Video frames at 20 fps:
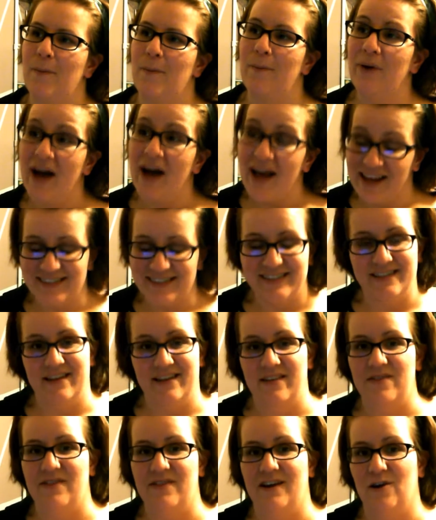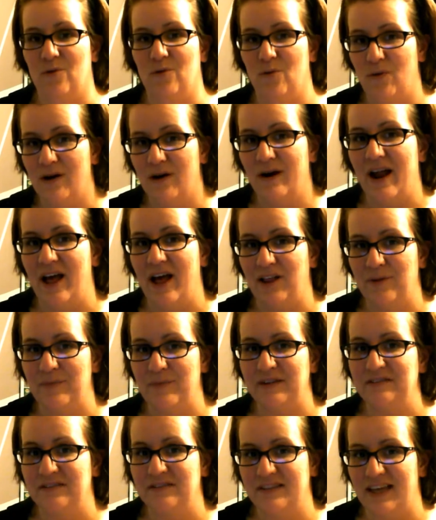But there were
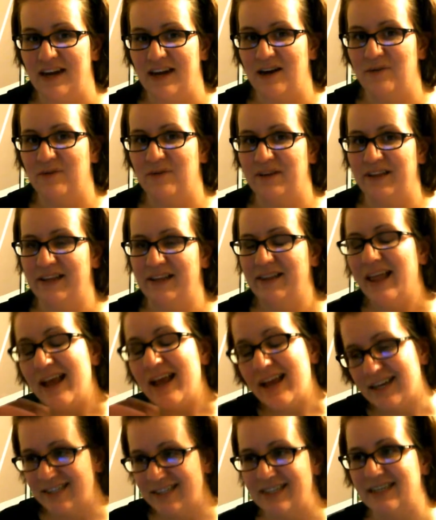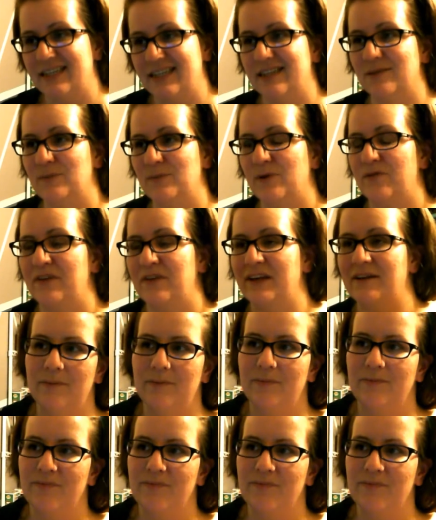elements that I really liked in the movie.